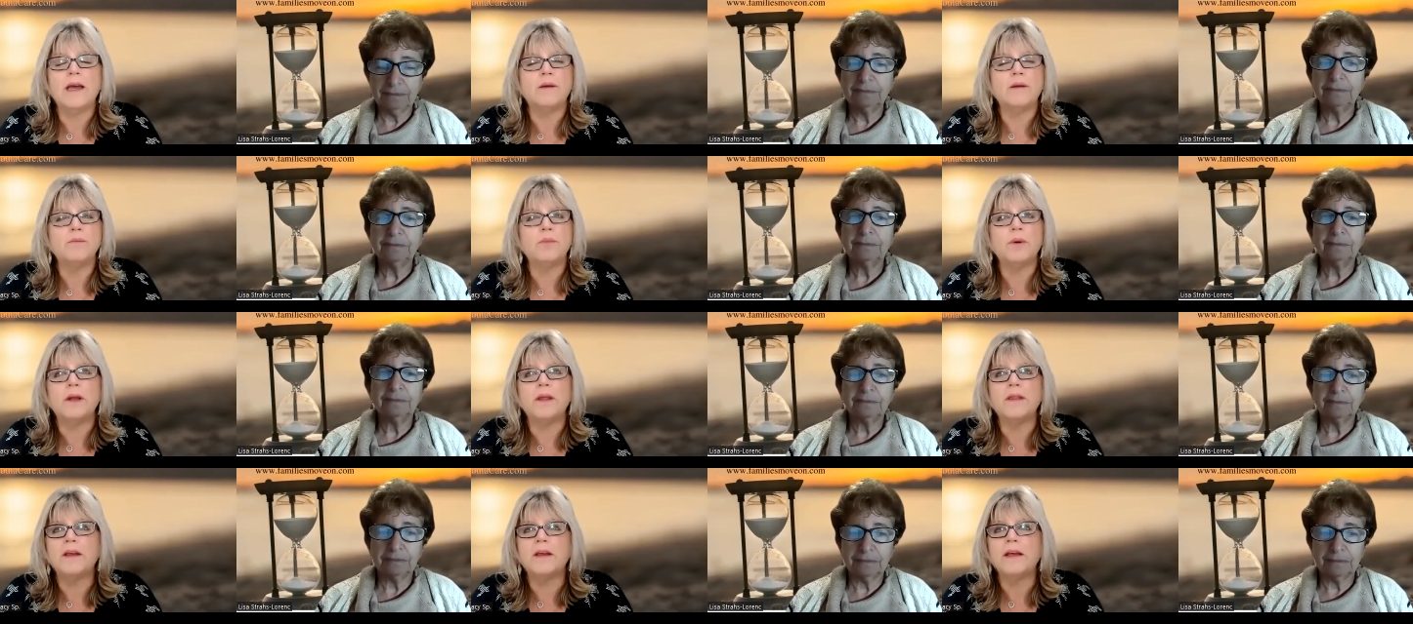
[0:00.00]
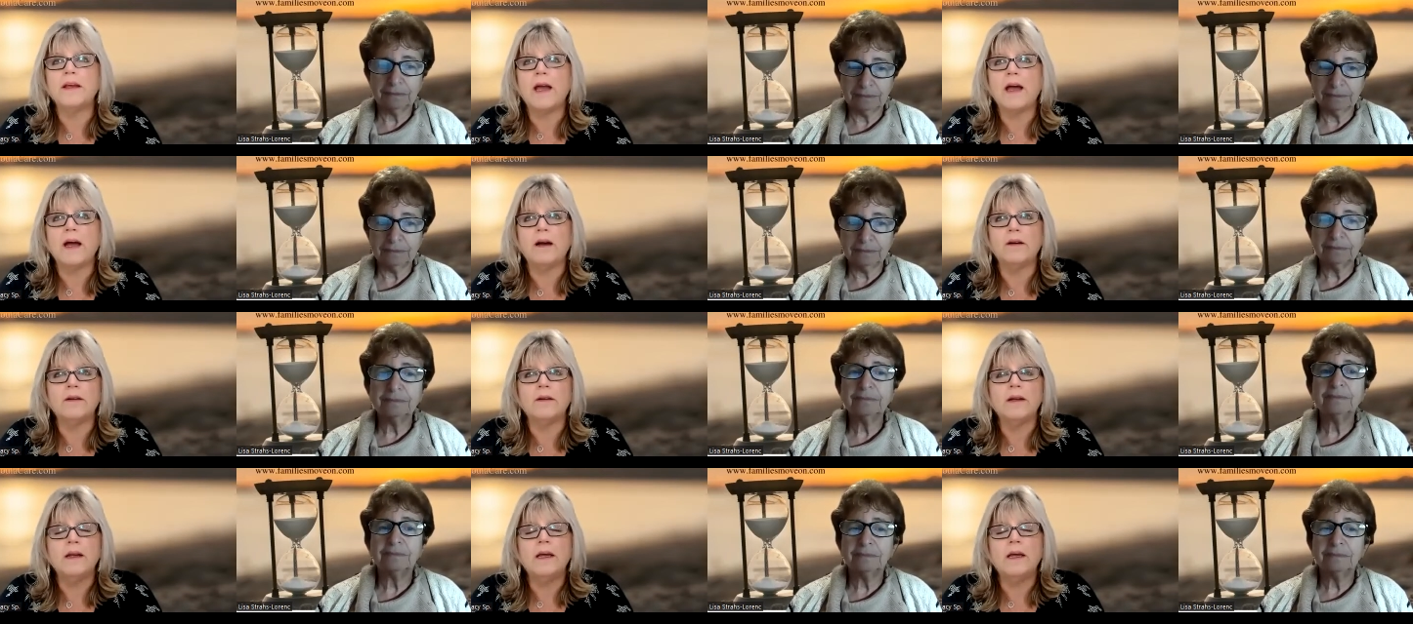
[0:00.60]
Speaker 1: and breathing
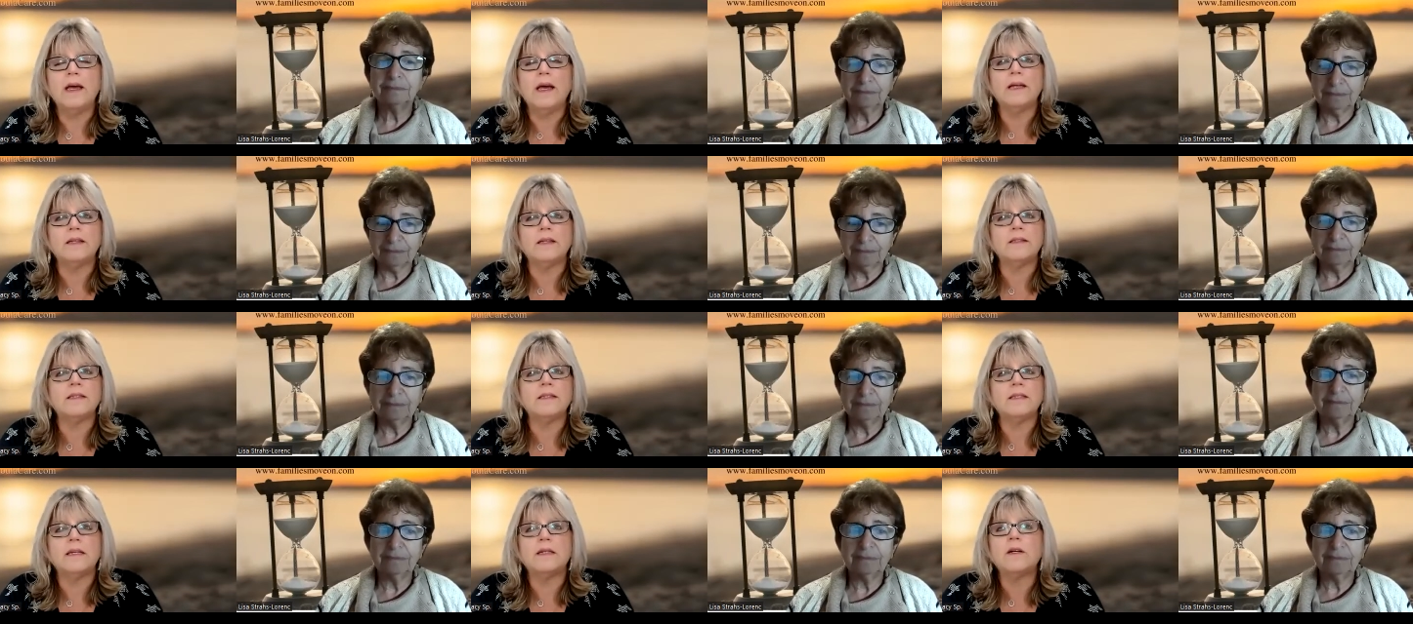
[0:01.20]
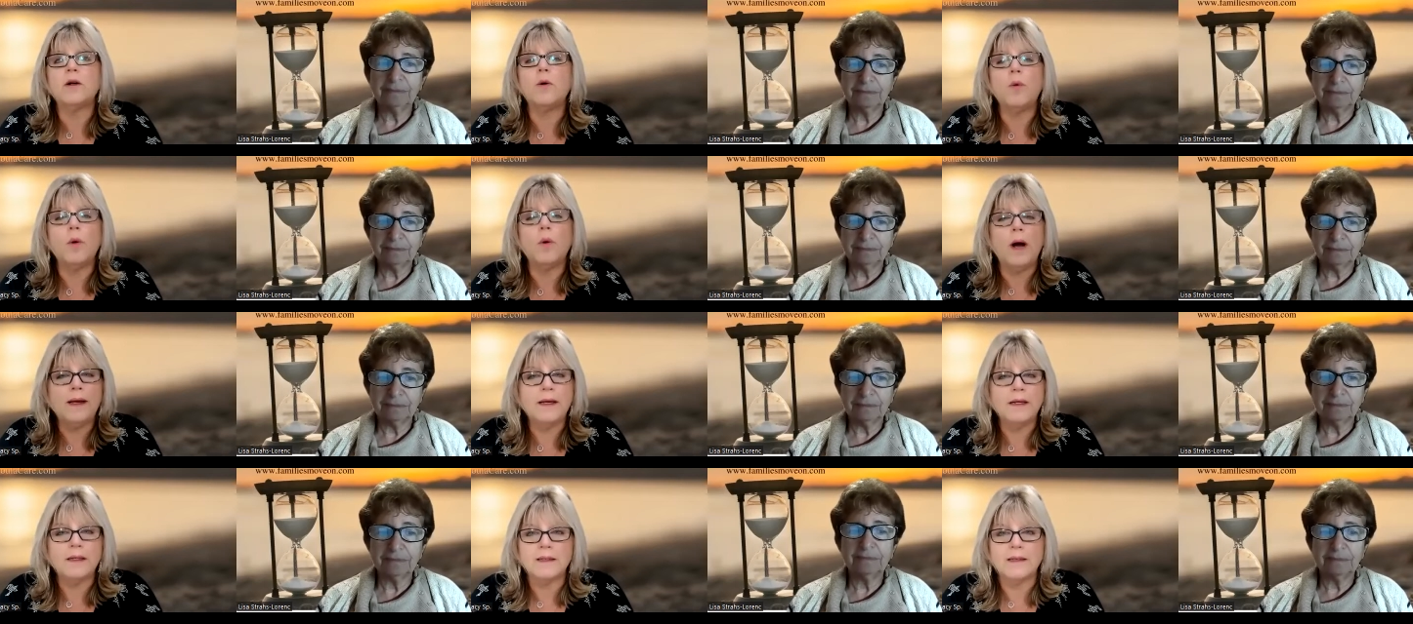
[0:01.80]
out and sit
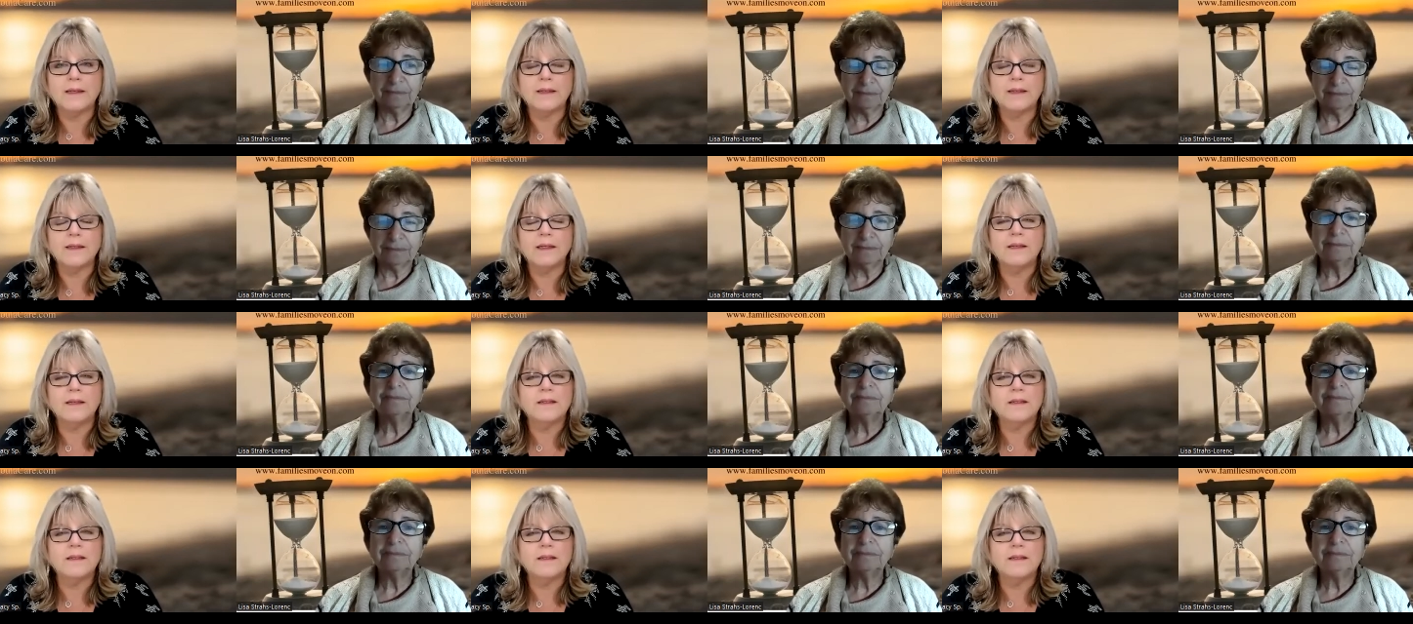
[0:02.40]
quietly